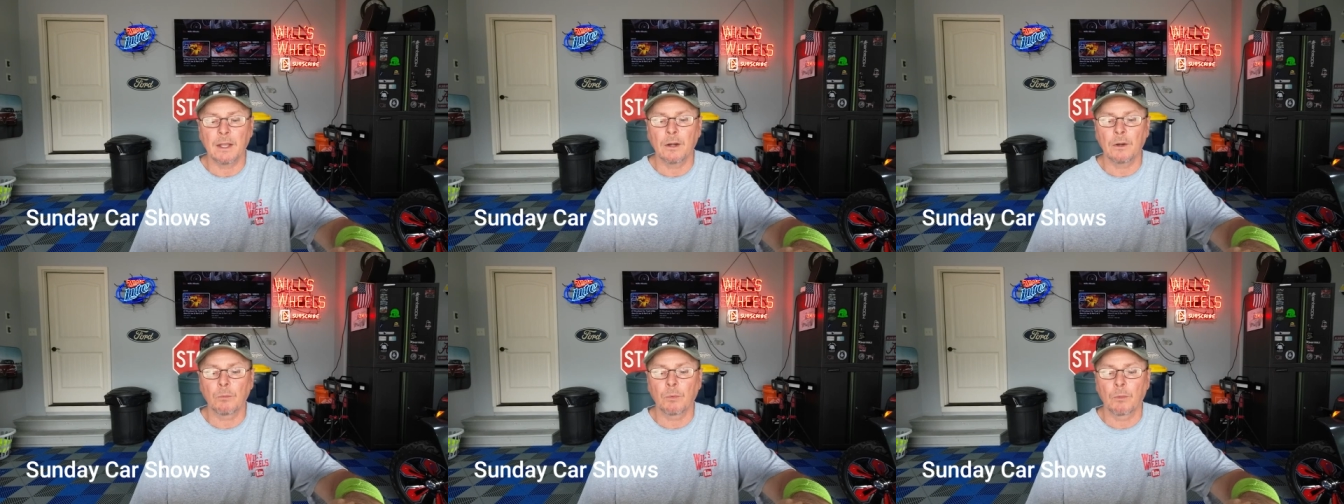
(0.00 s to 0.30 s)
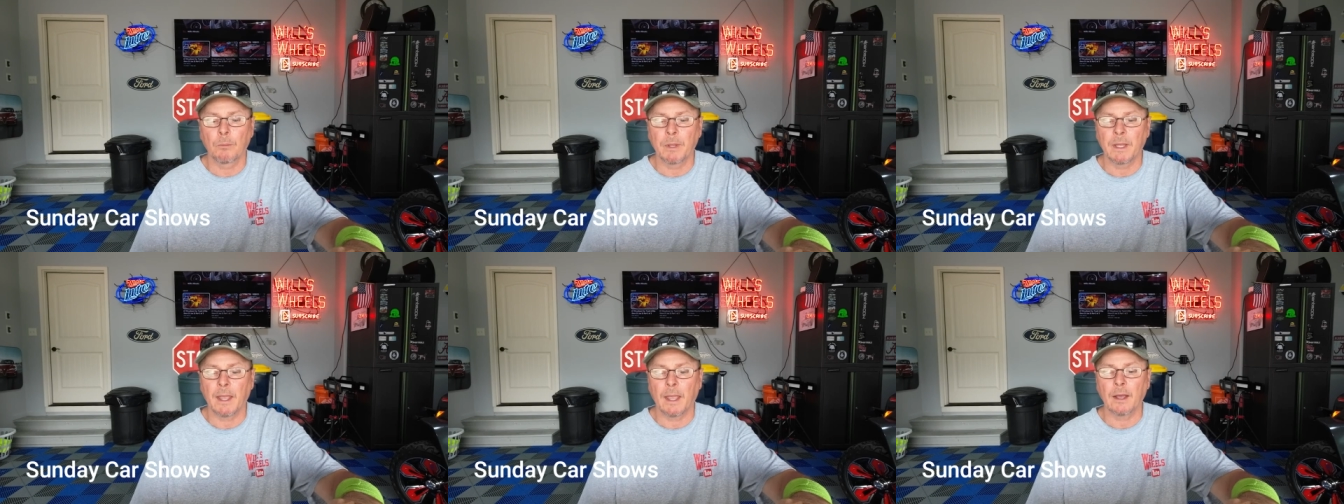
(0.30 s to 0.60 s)
entered
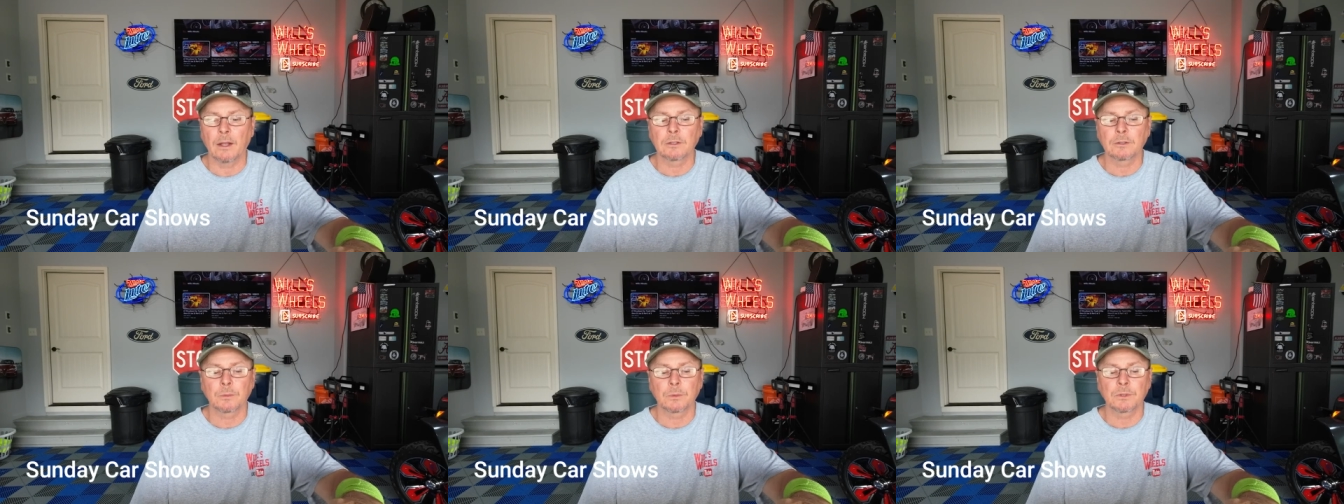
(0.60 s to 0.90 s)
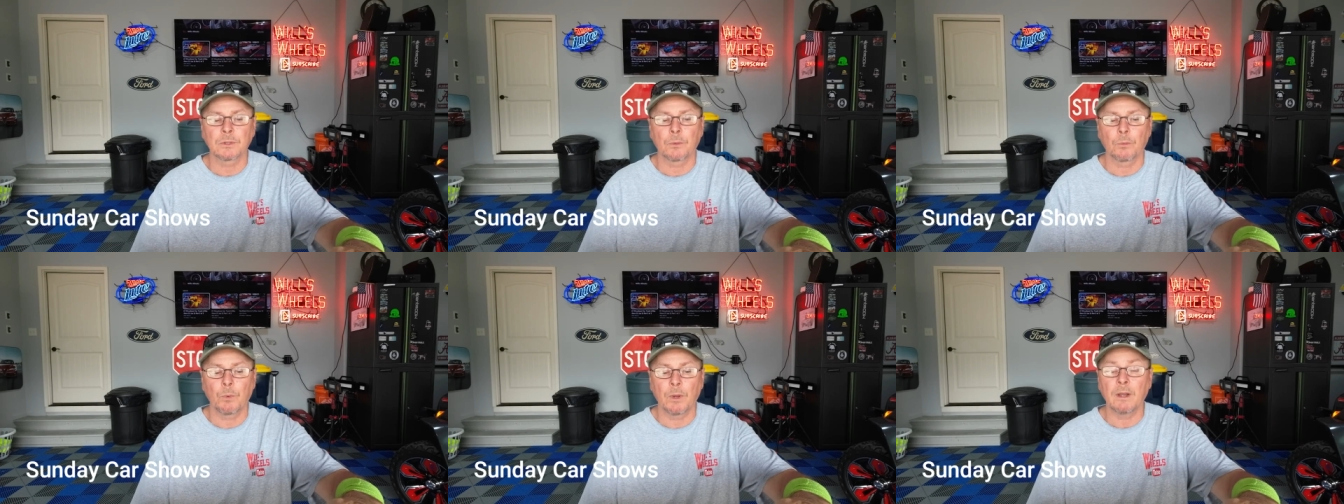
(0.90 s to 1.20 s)
will be eligible
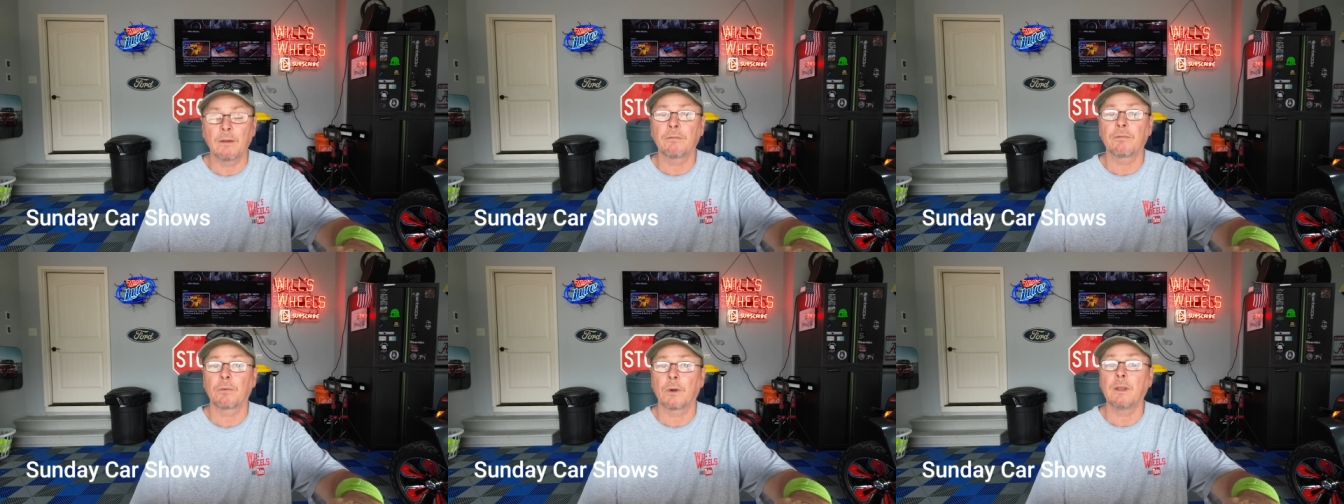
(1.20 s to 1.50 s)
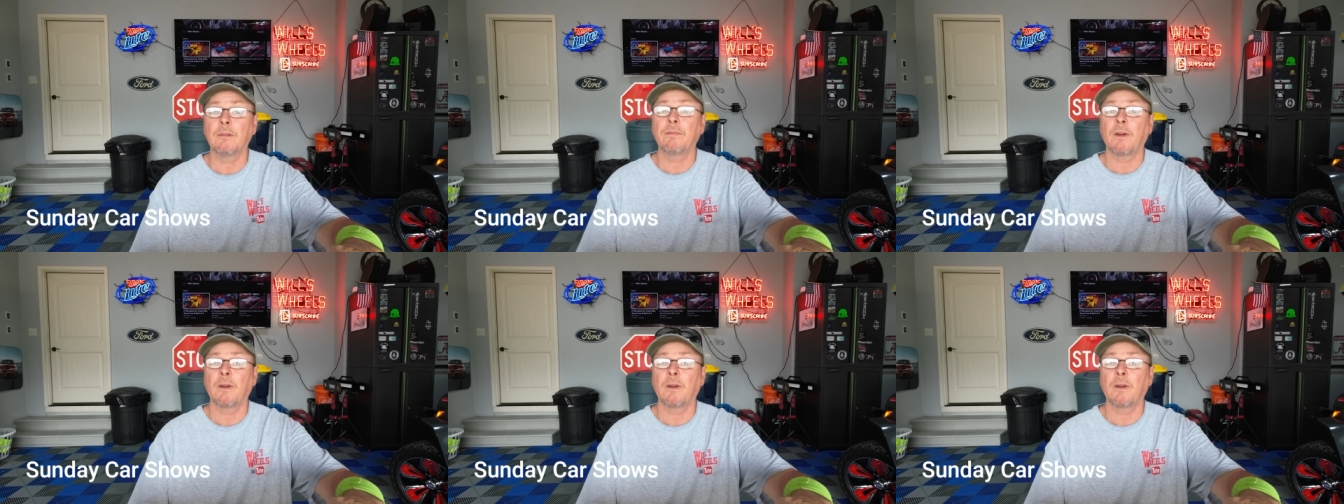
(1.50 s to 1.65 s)
to win free